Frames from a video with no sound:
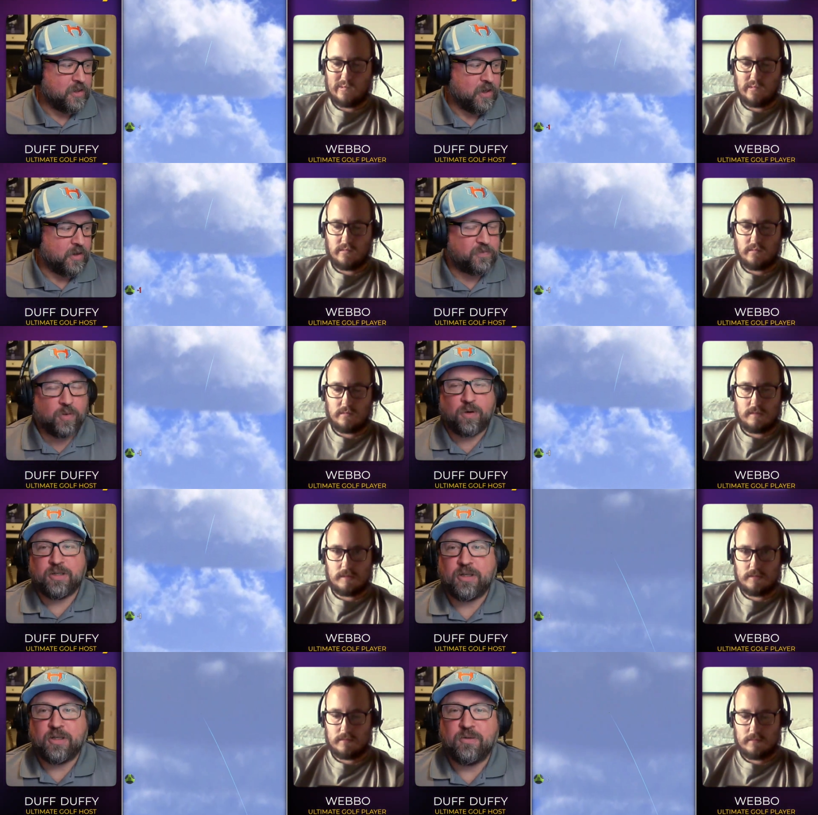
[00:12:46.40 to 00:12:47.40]
Speaker 1: Of
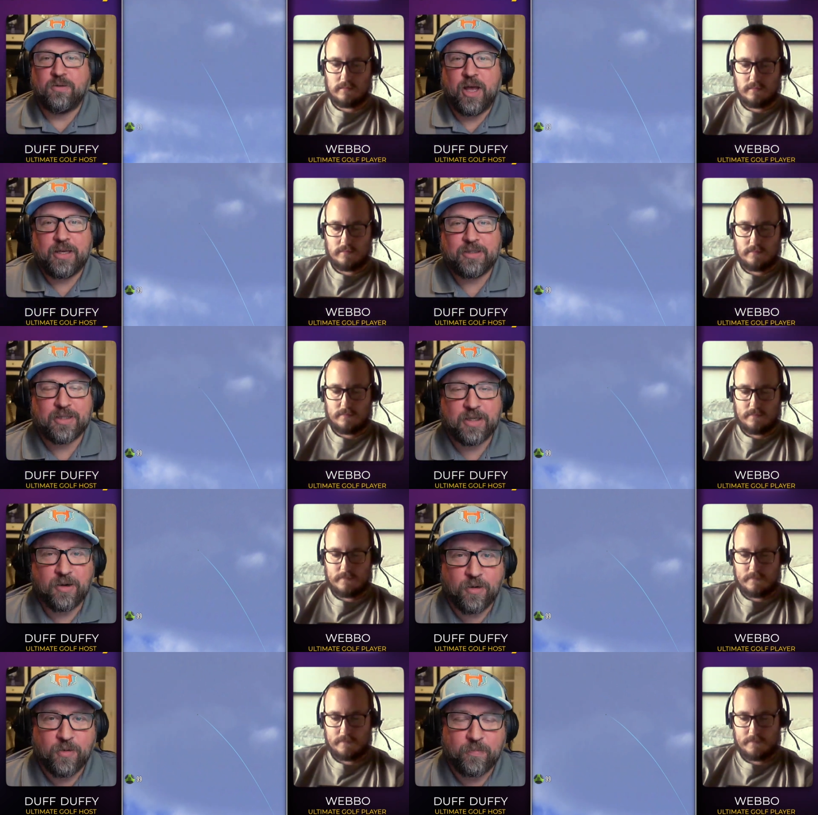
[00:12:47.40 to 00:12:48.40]
course, you guys at
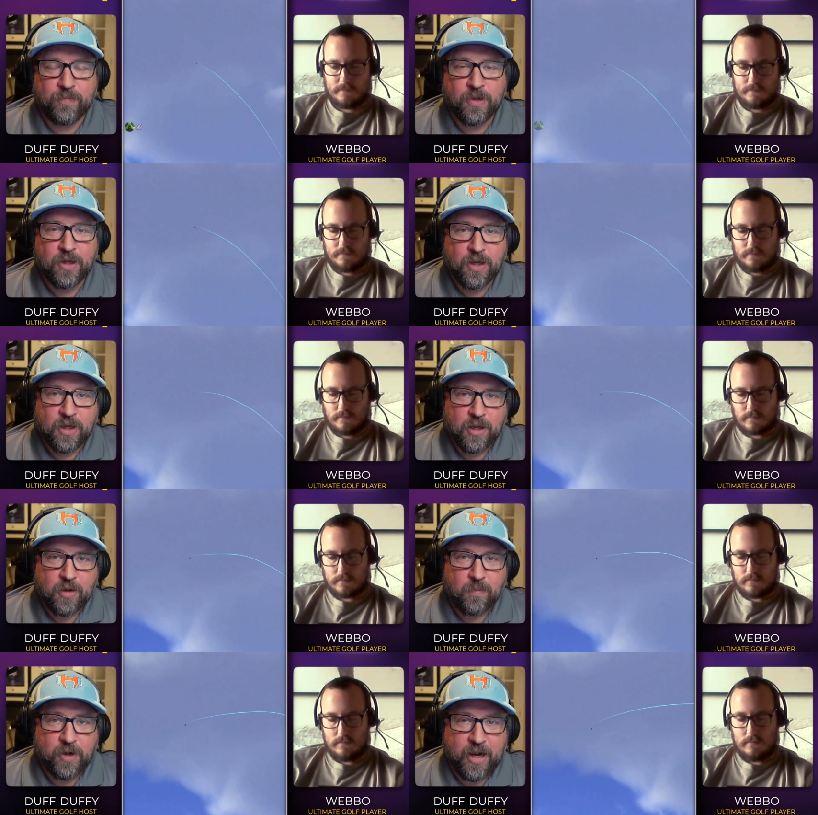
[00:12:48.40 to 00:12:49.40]
home,
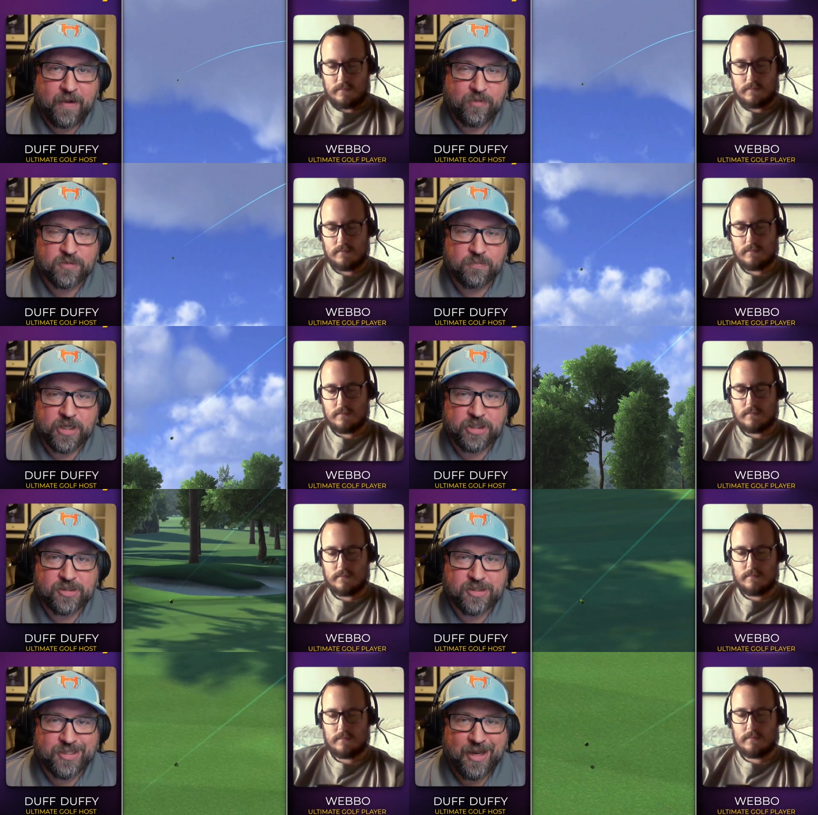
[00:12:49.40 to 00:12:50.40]
we're going to have those
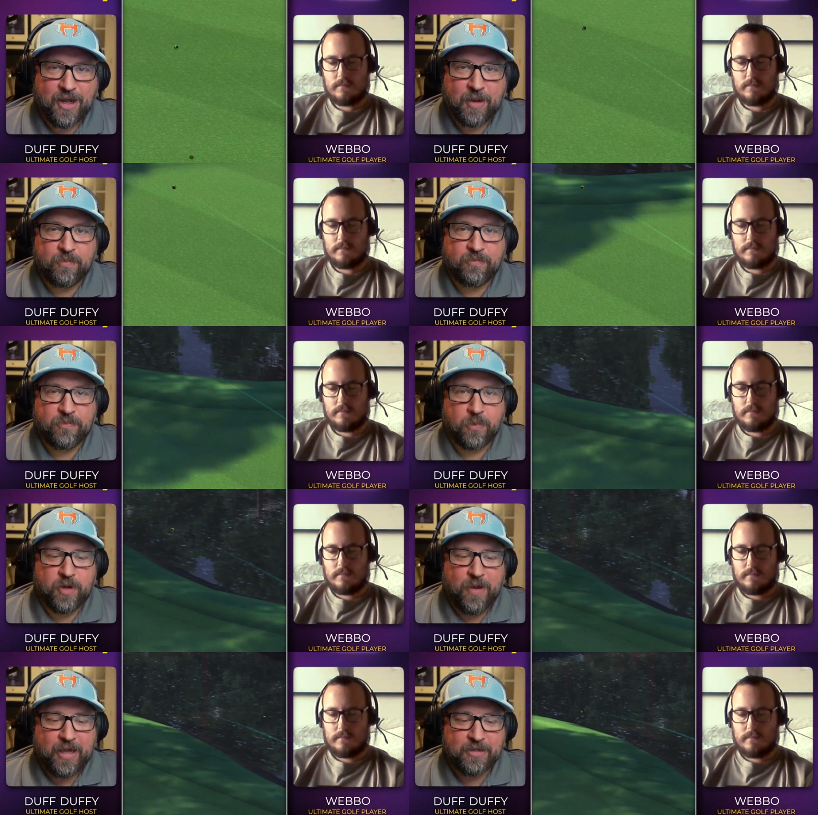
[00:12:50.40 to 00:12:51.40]
missions set up for
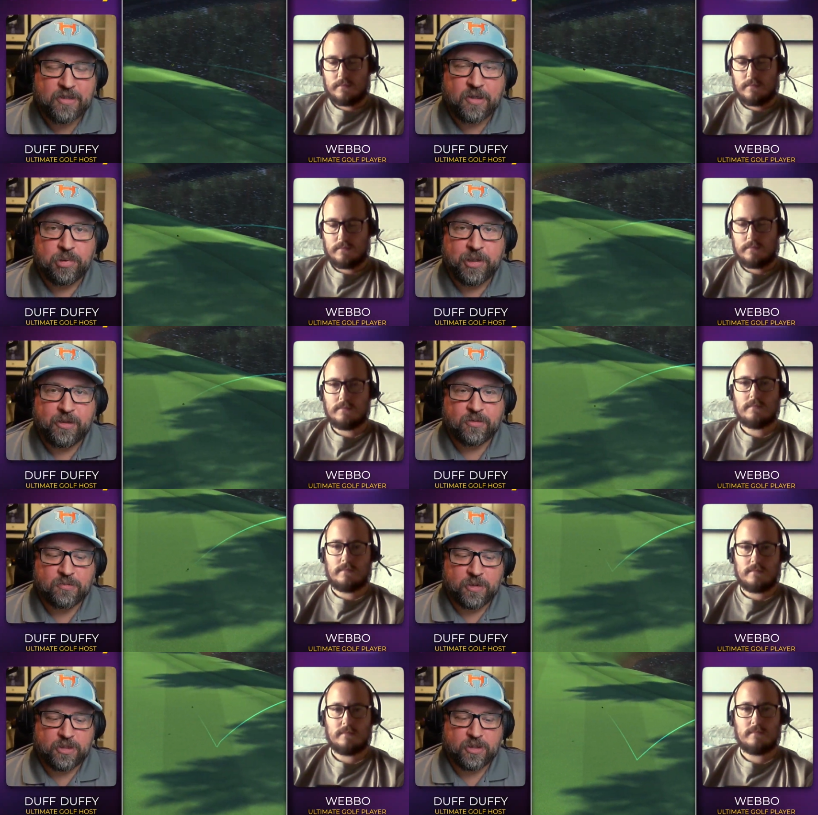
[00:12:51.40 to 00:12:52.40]
you. As you complete
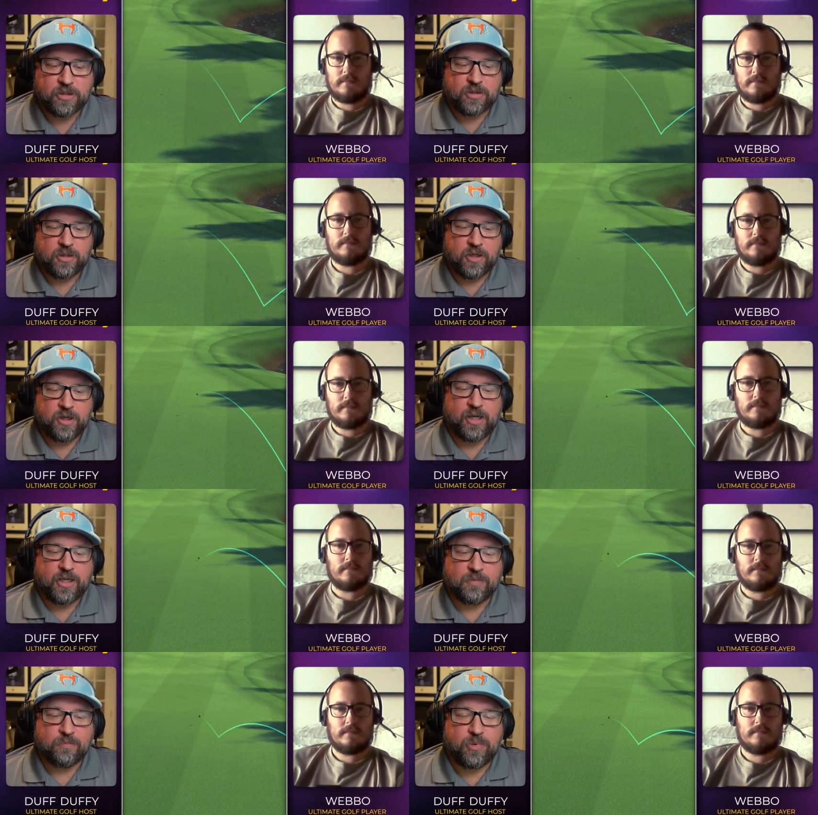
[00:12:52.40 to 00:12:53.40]
those missions, you're going to
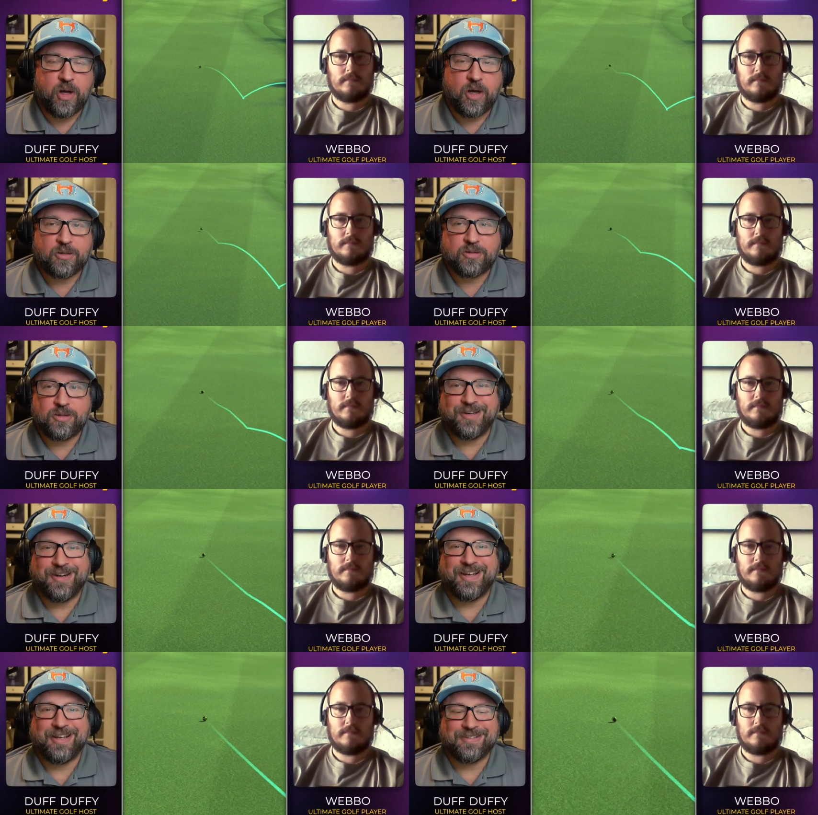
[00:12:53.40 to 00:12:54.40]
get some balls, you're
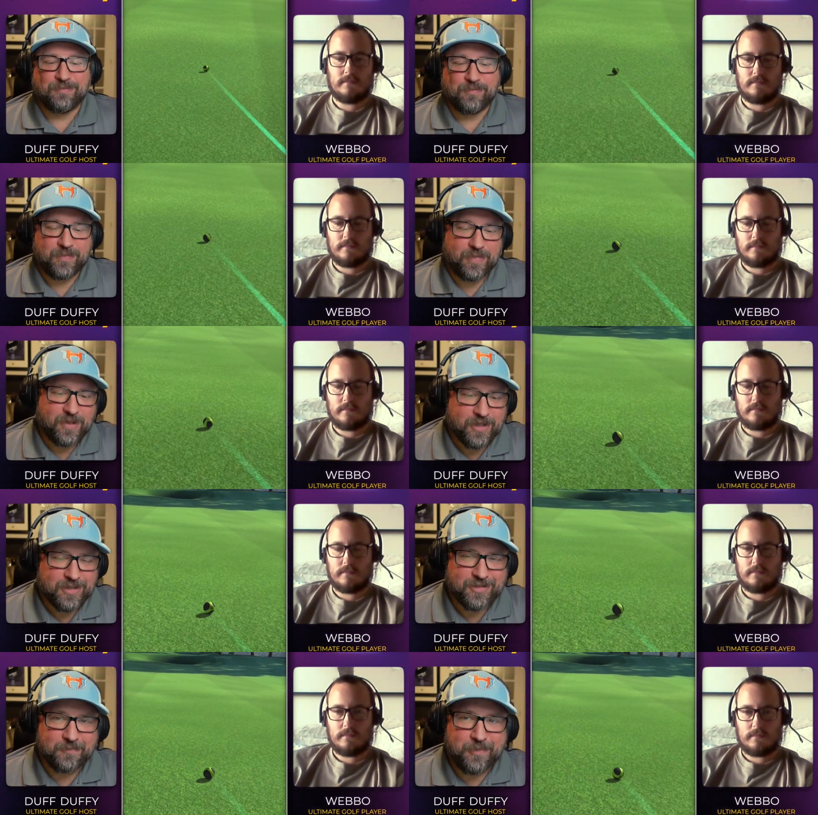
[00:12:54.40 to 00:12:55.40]
going to get some
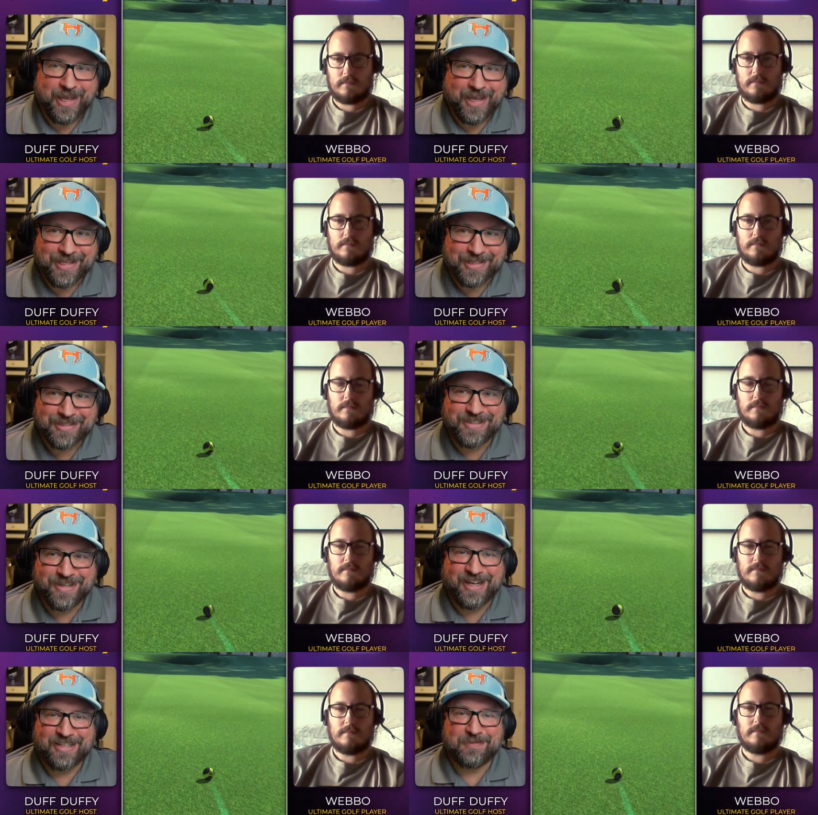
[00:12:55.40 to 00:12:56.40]
some pins,
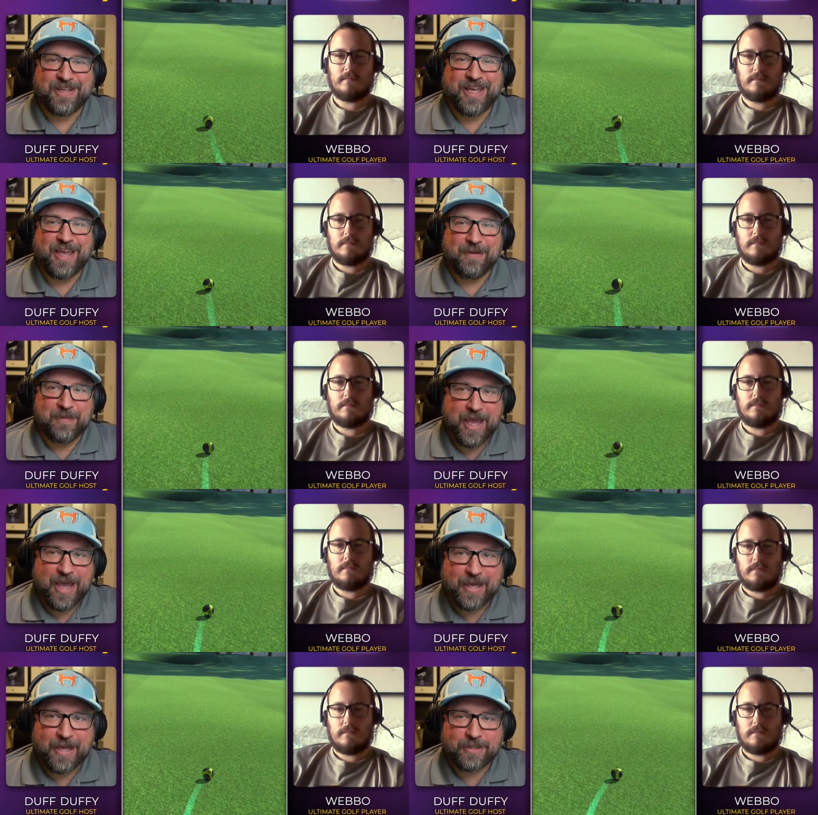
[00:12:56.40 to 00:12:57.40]
you're going to get some game
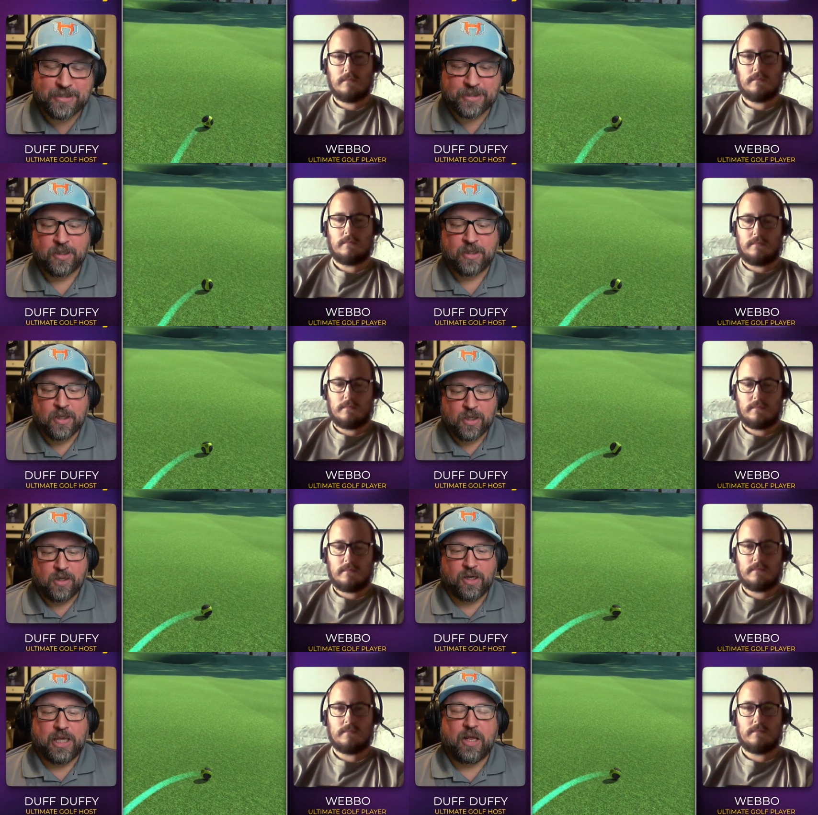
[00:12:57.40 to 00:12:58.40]
cash,
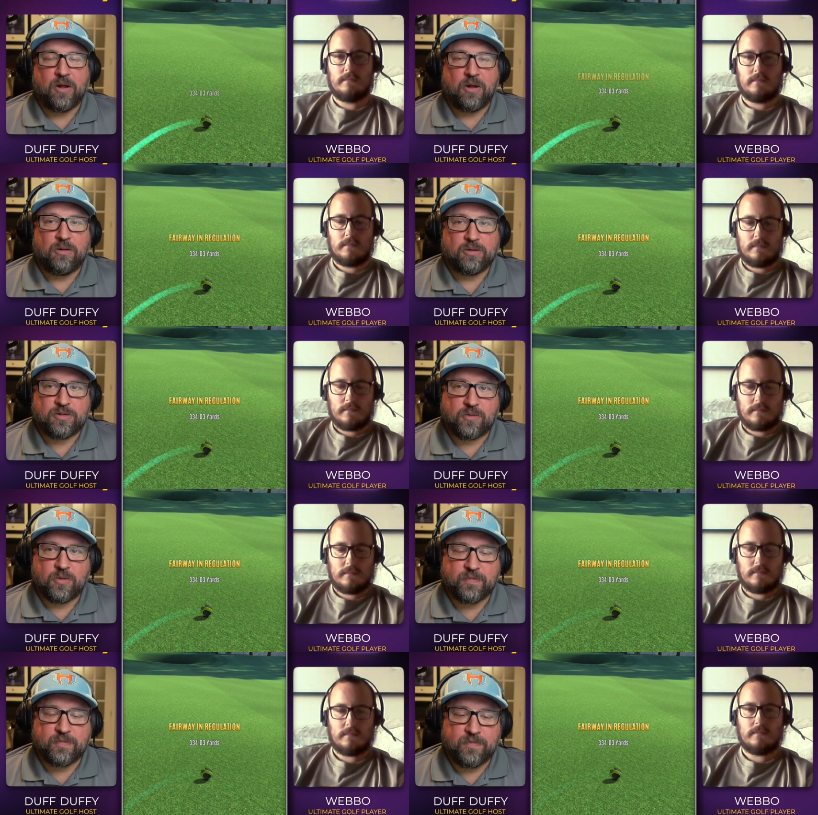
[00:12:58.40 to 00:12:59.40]
you're going to get all
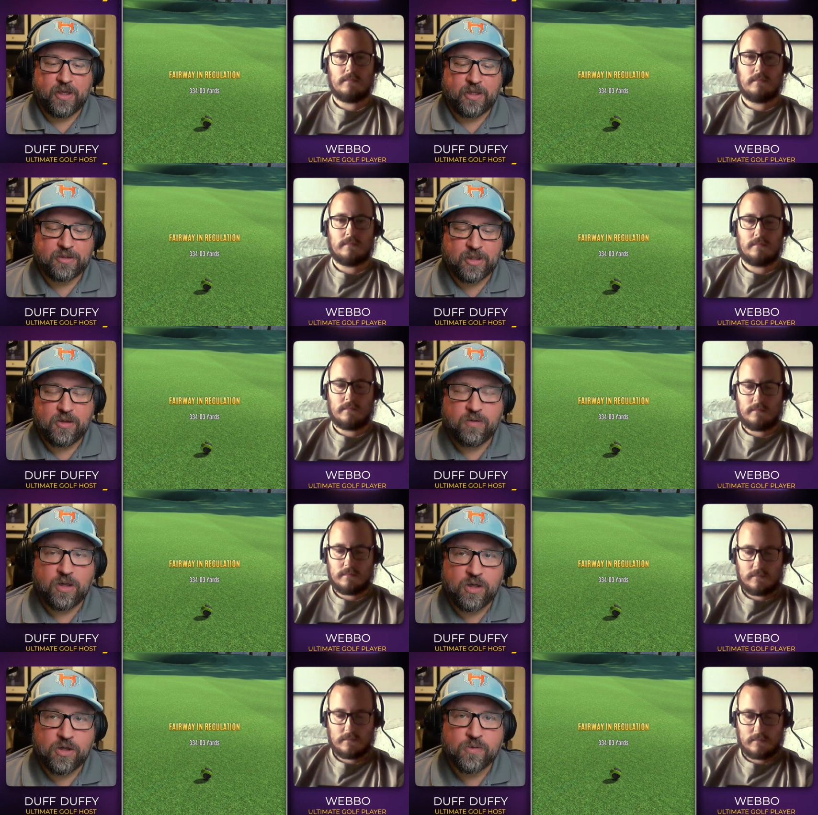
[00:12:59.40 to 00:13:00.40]
sorts of things that you
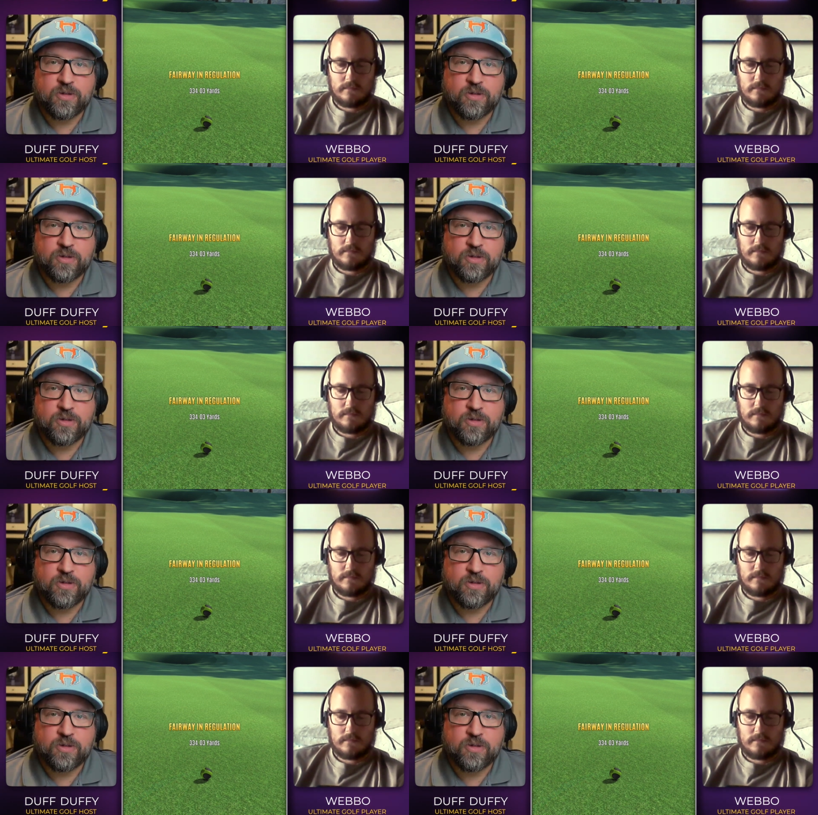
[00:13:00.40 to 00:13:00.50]
can use